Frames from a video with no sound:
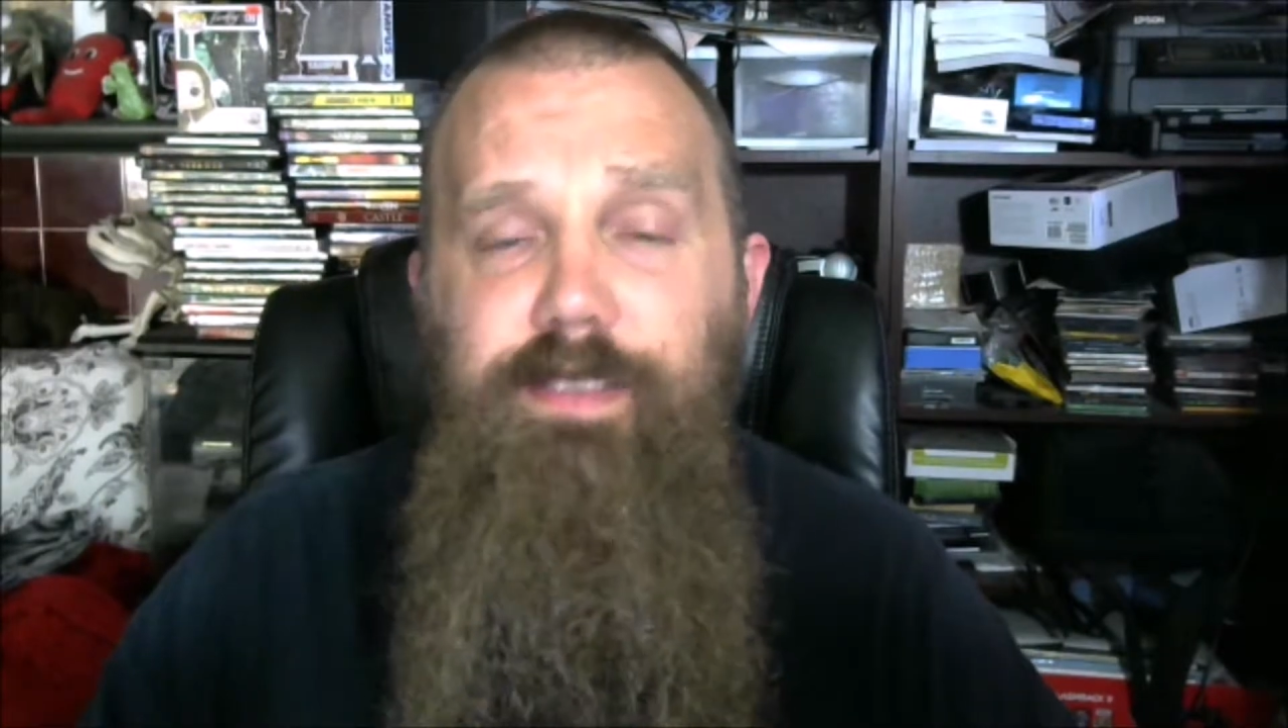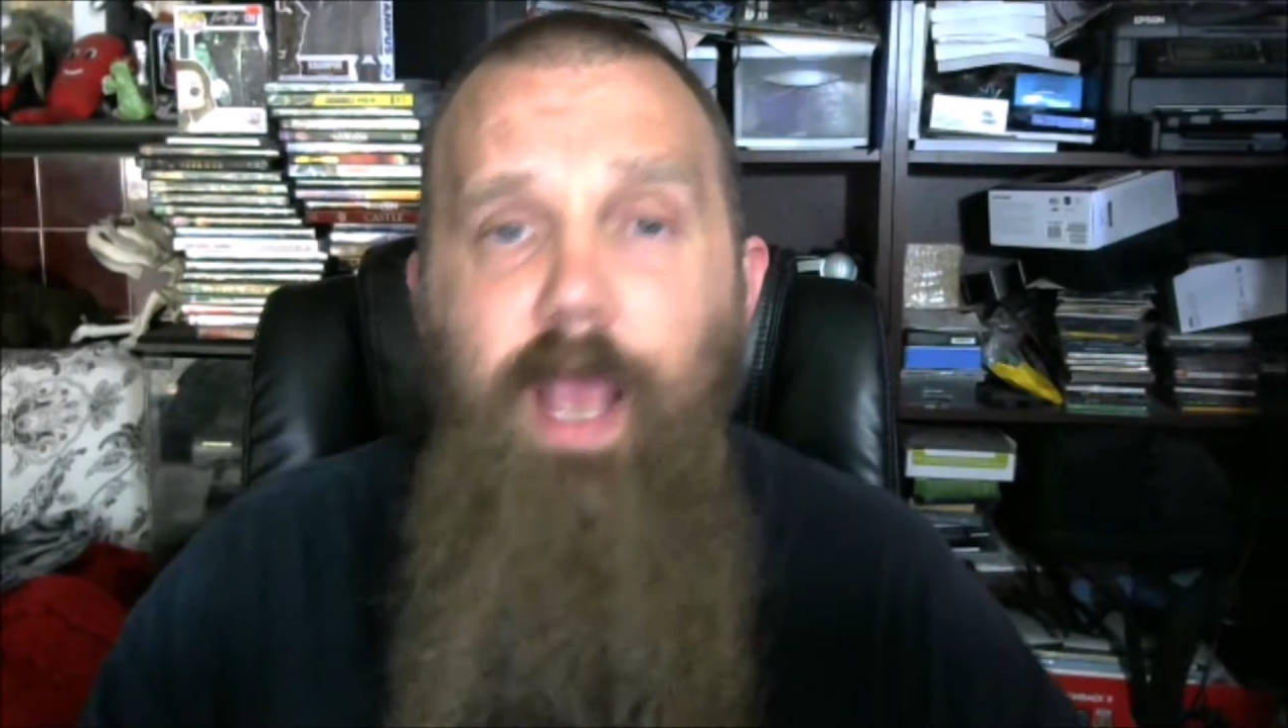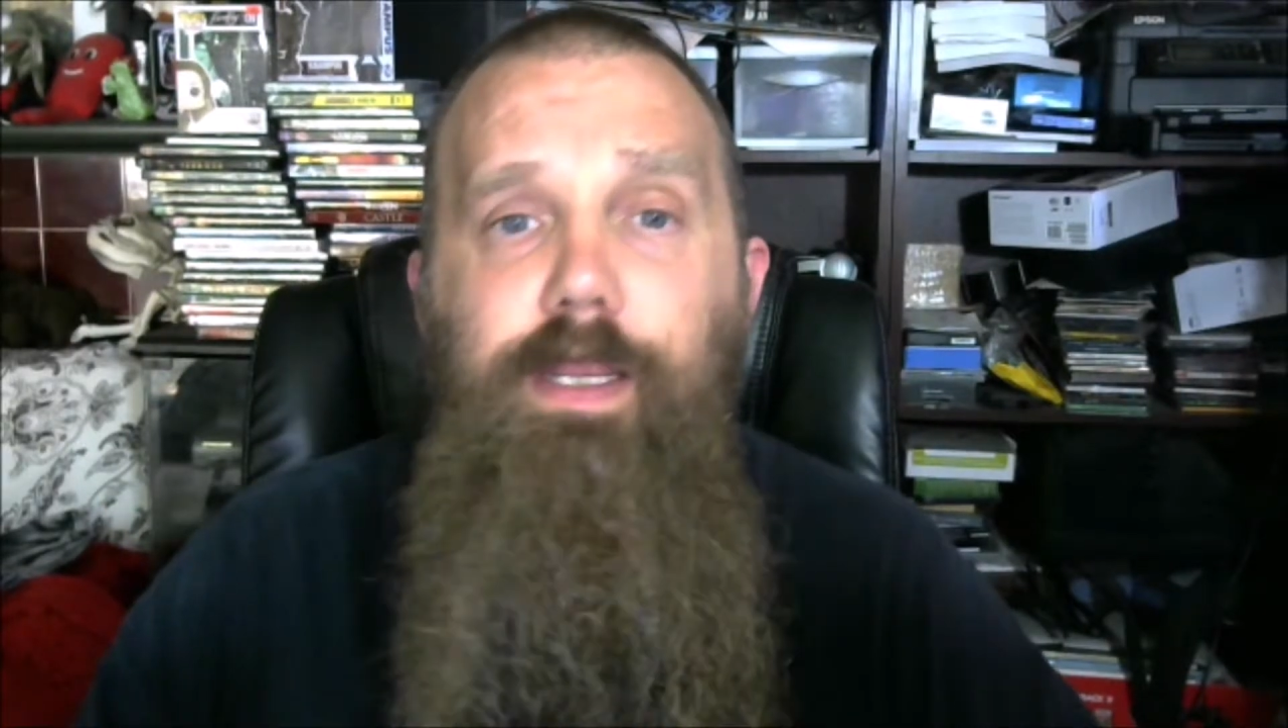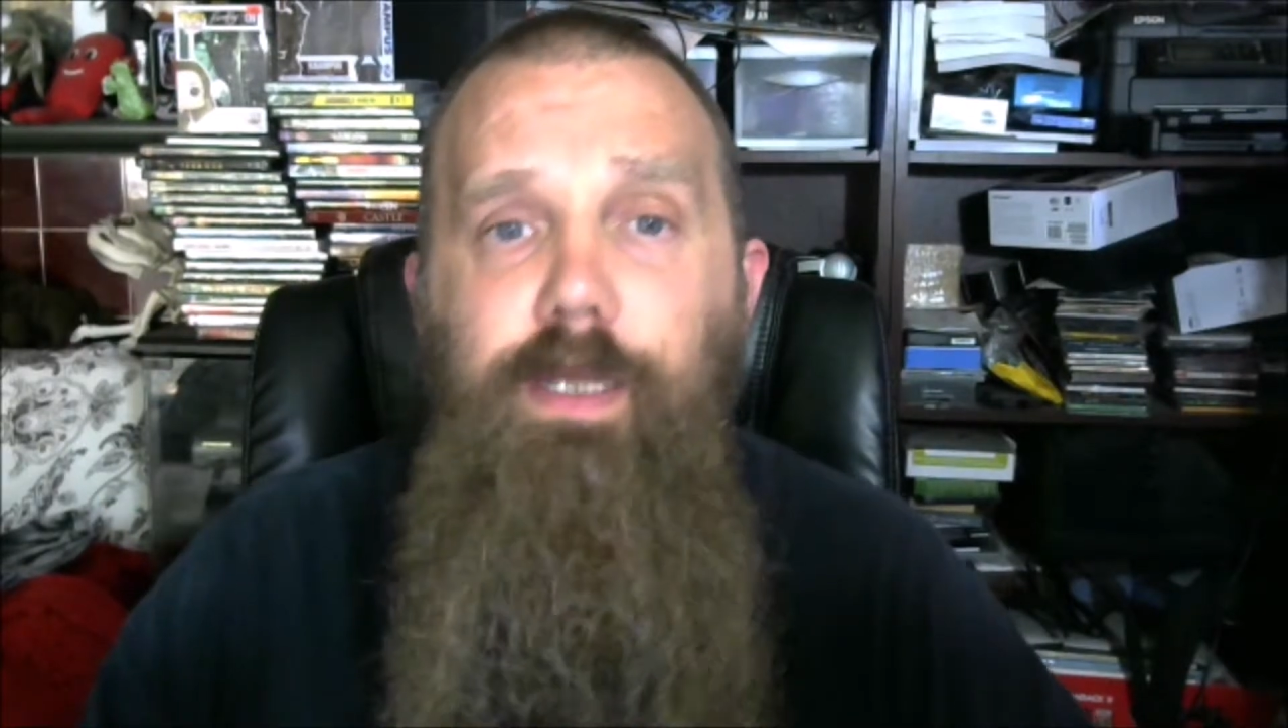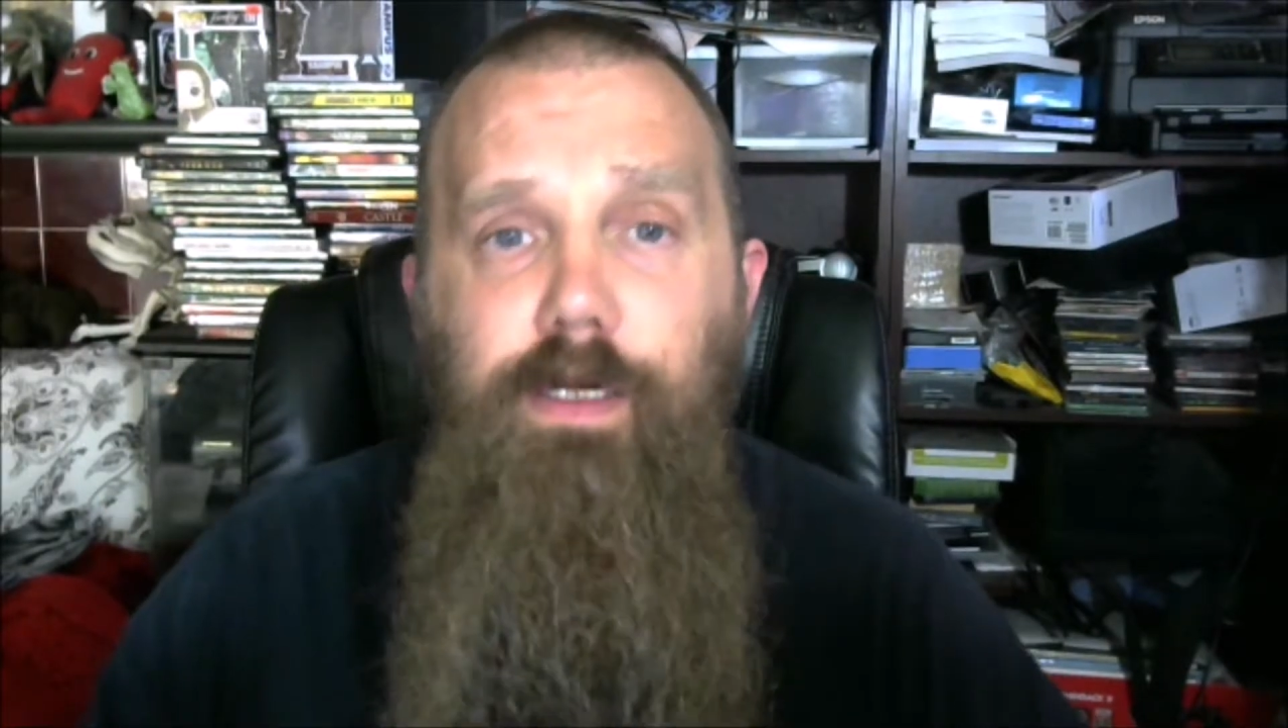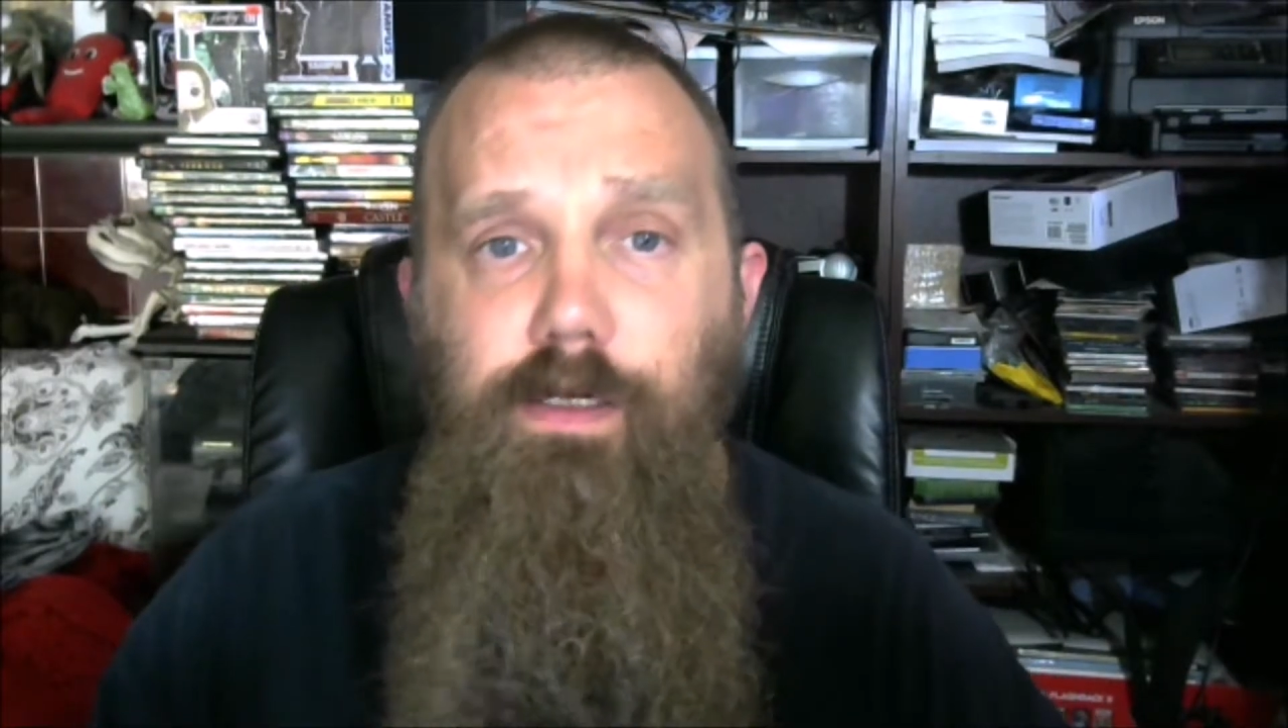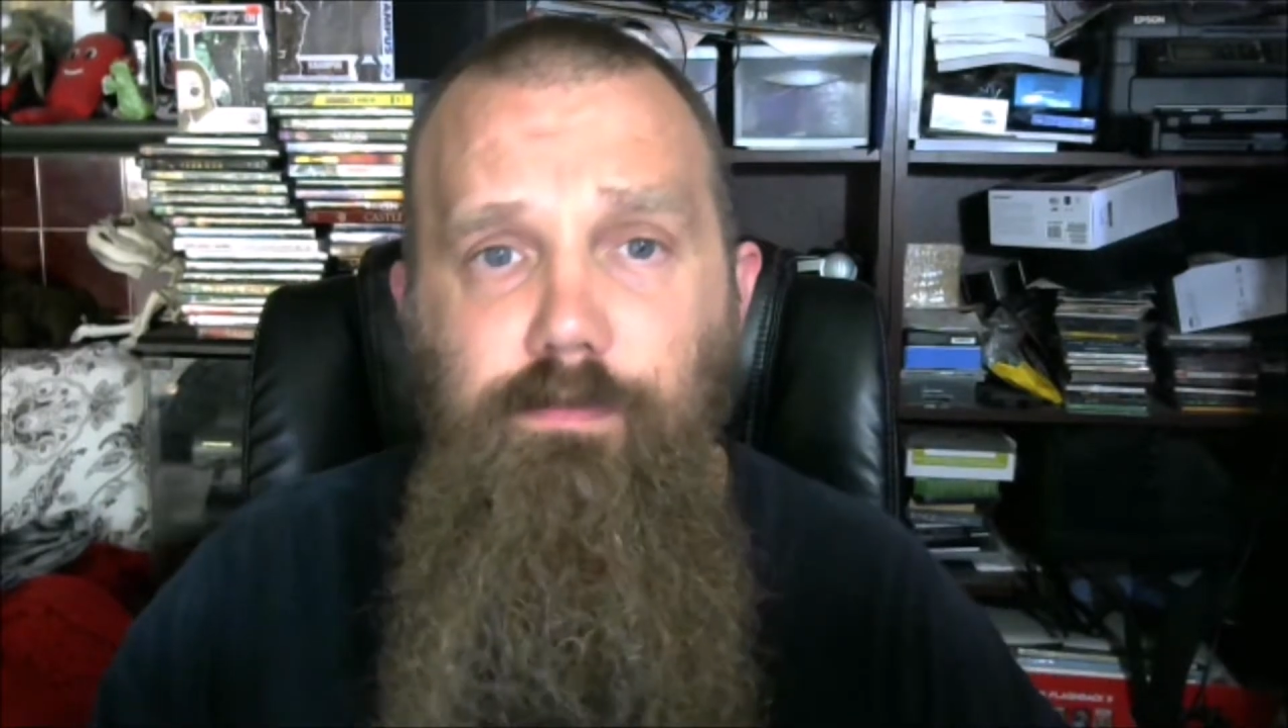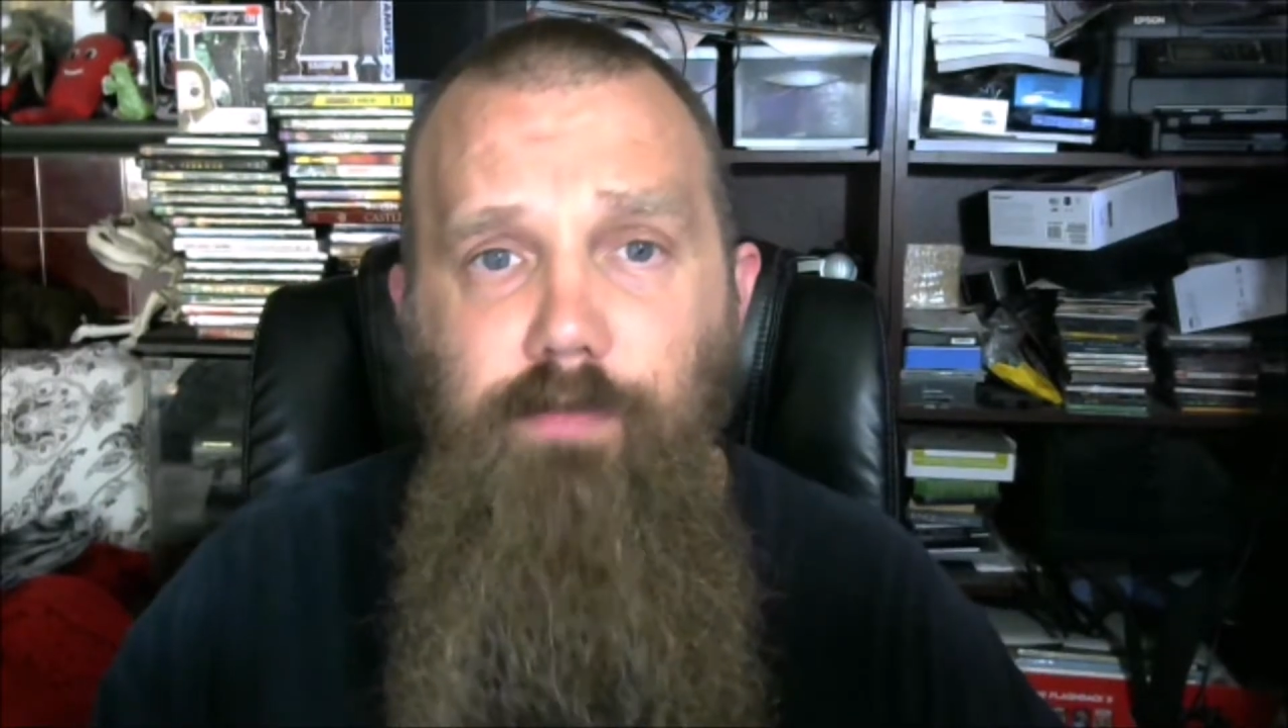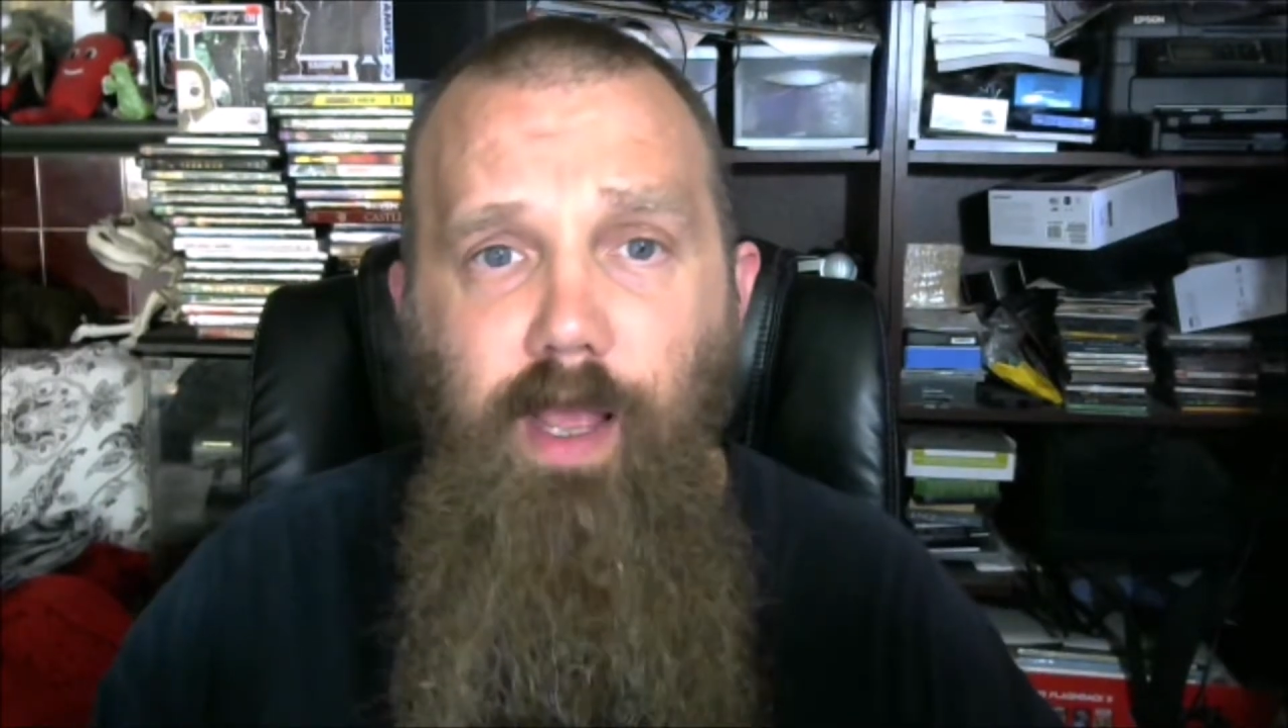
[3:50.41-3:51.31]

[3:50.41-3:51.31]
10-year